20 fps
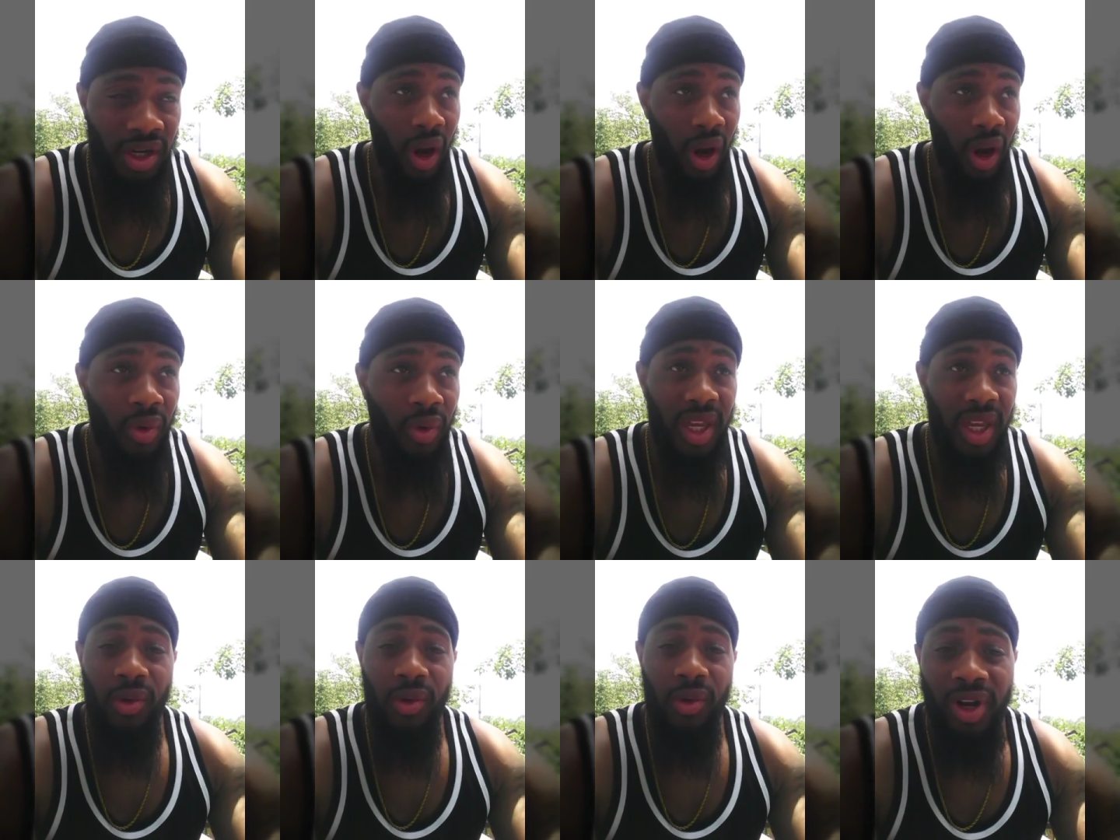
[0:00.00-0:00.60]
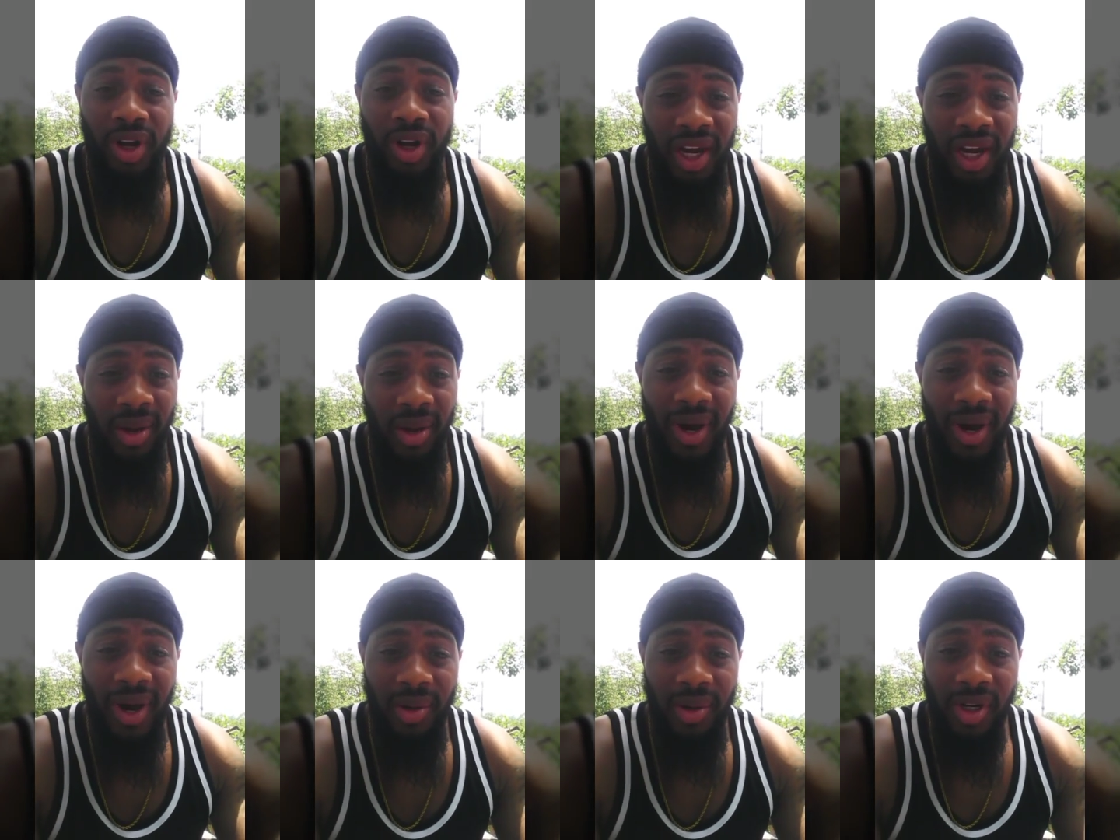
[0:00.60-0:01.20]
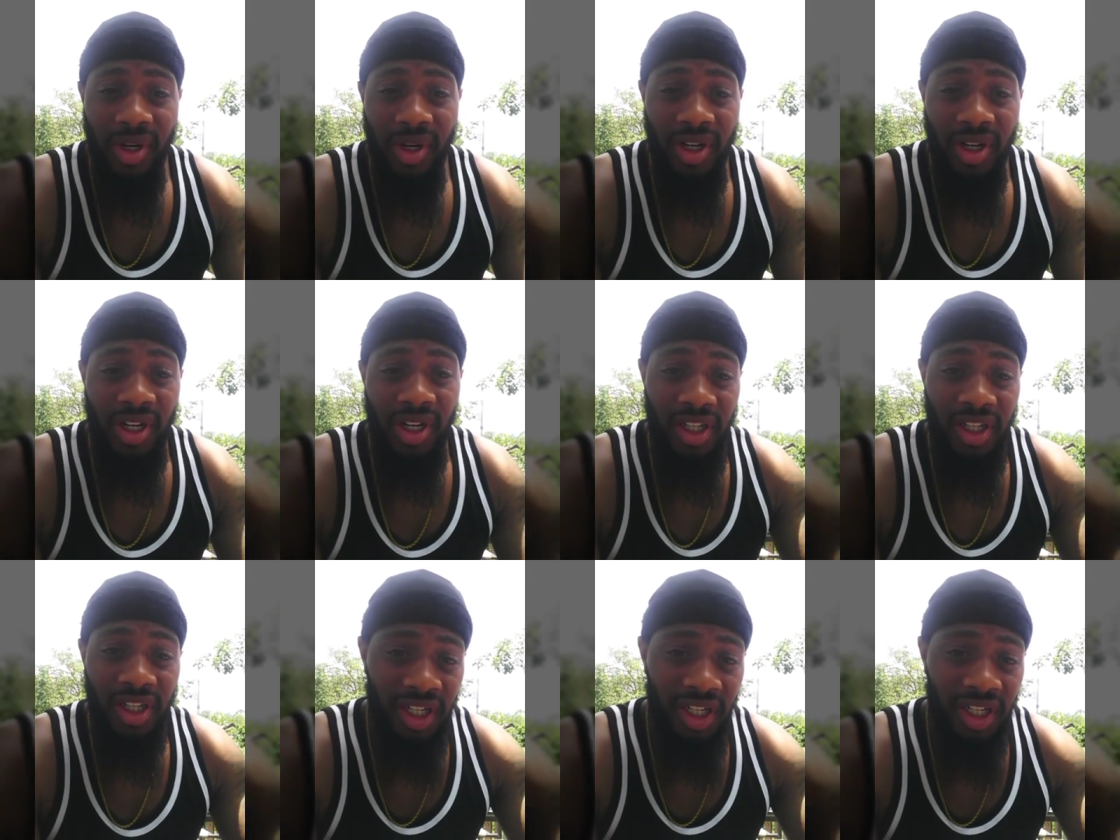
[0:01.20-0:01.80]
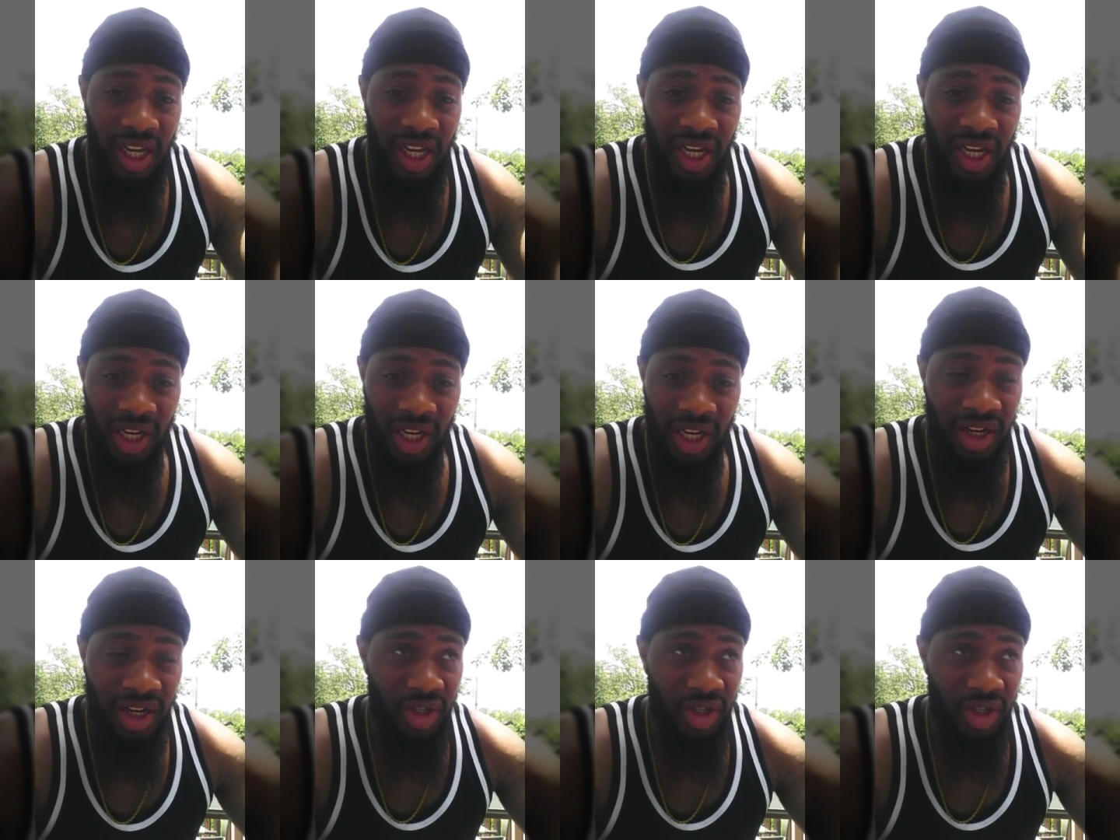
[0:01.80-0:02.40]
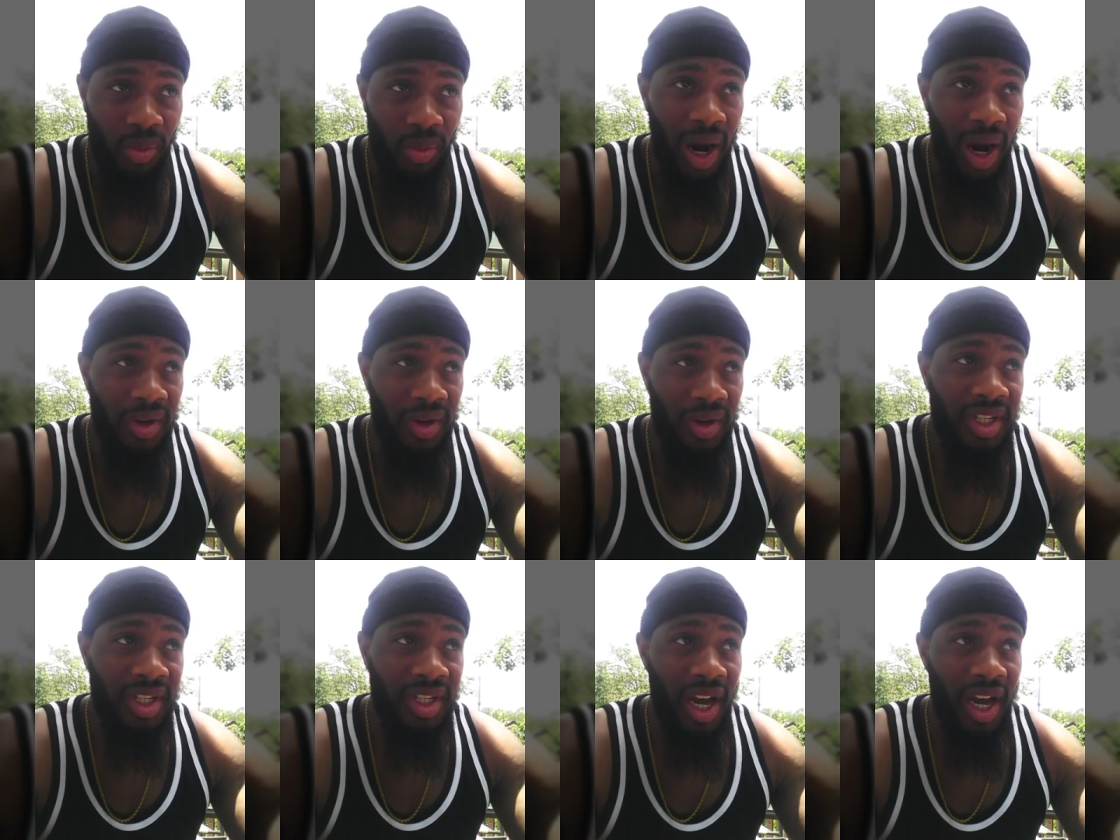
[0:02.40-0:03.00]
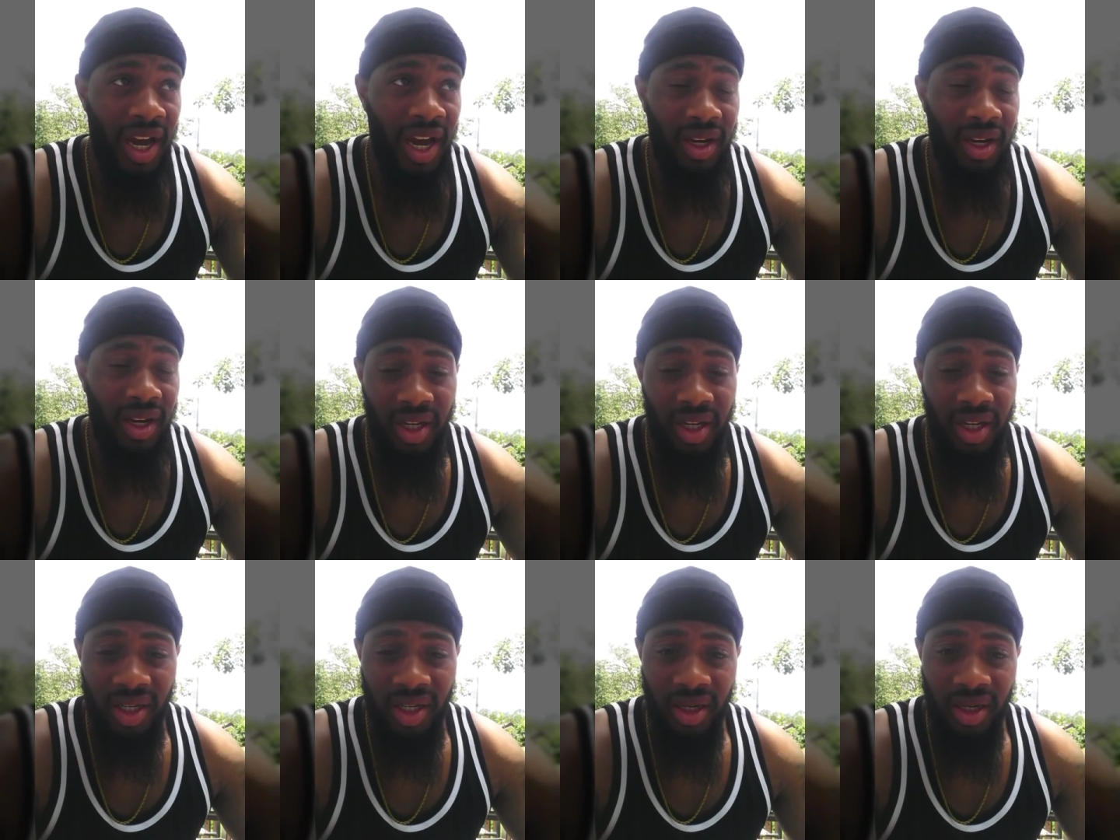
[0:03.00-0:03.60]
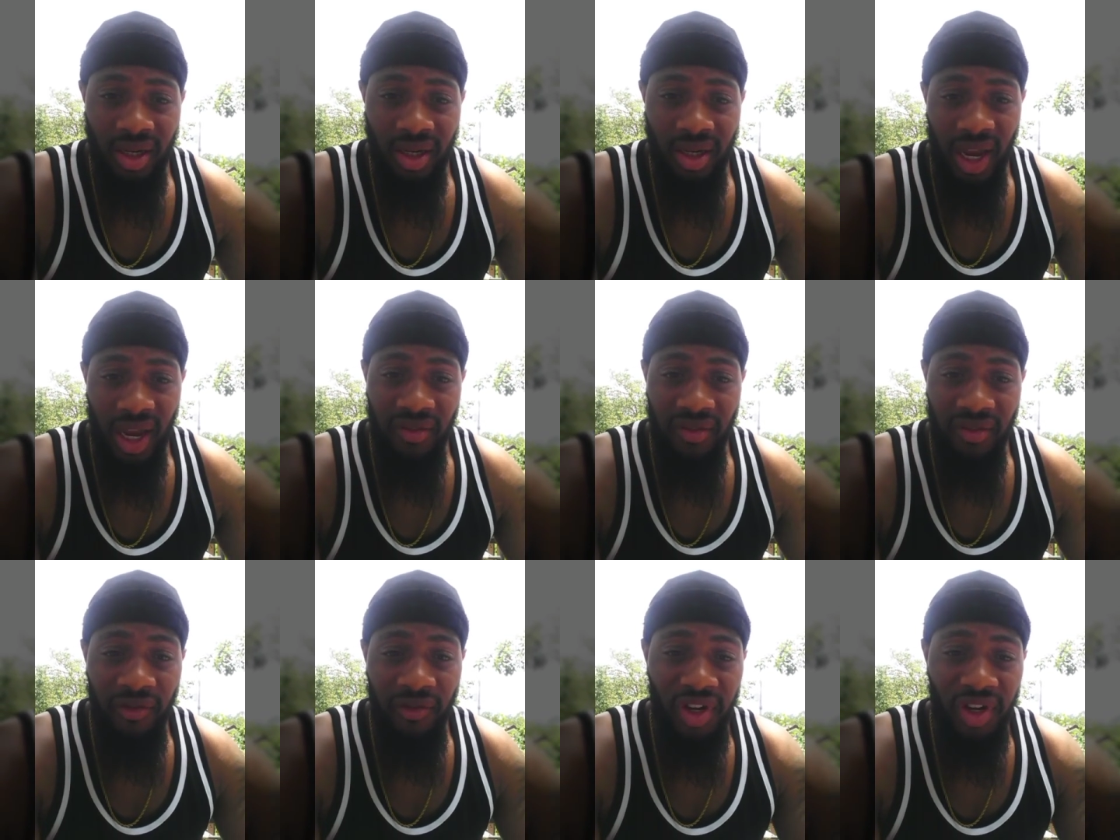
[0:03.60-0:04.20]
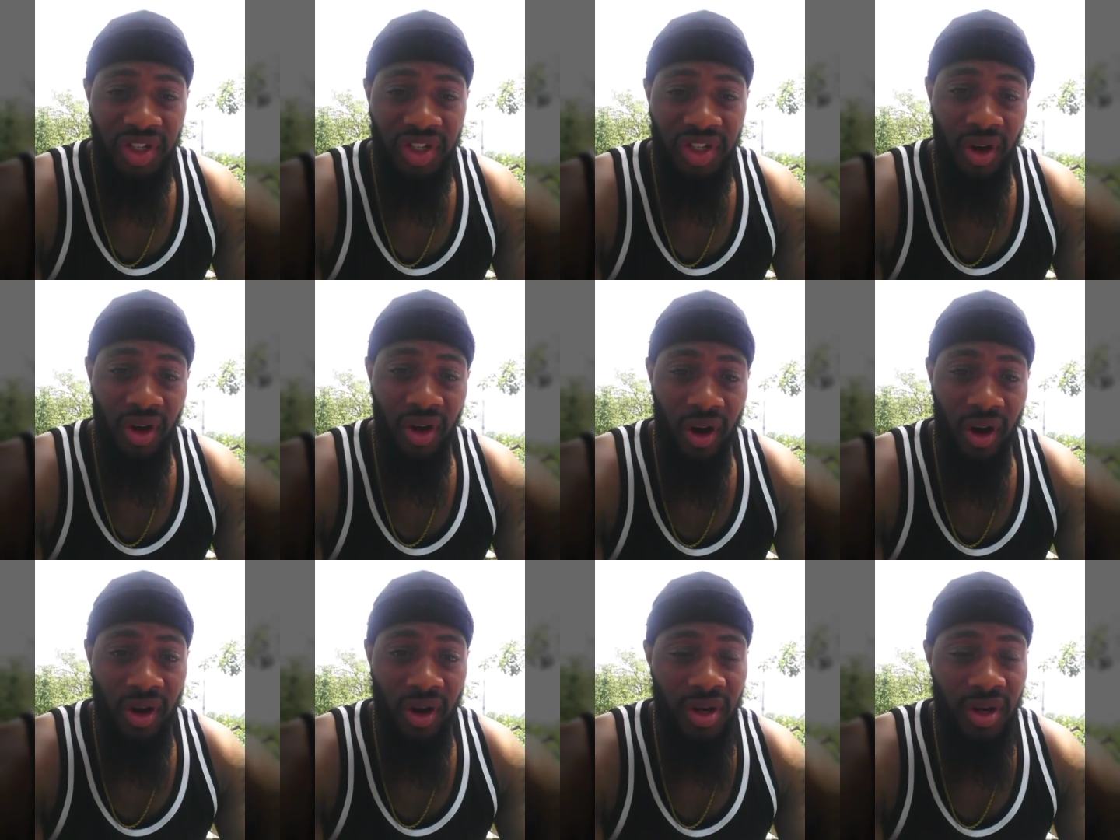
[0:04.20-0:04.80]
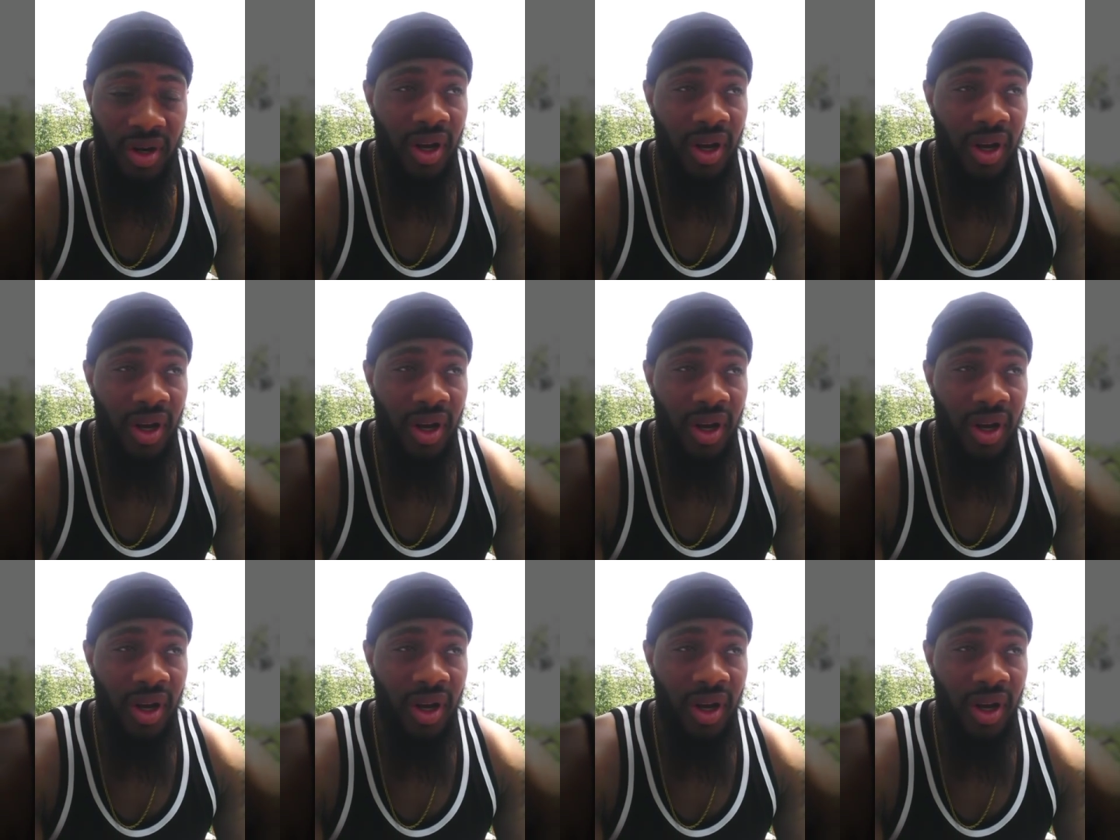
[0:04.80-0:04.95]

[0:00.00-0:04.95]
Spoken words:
I wouldn't get rid of anybody because there's no Byron Scott. They have a fresh start.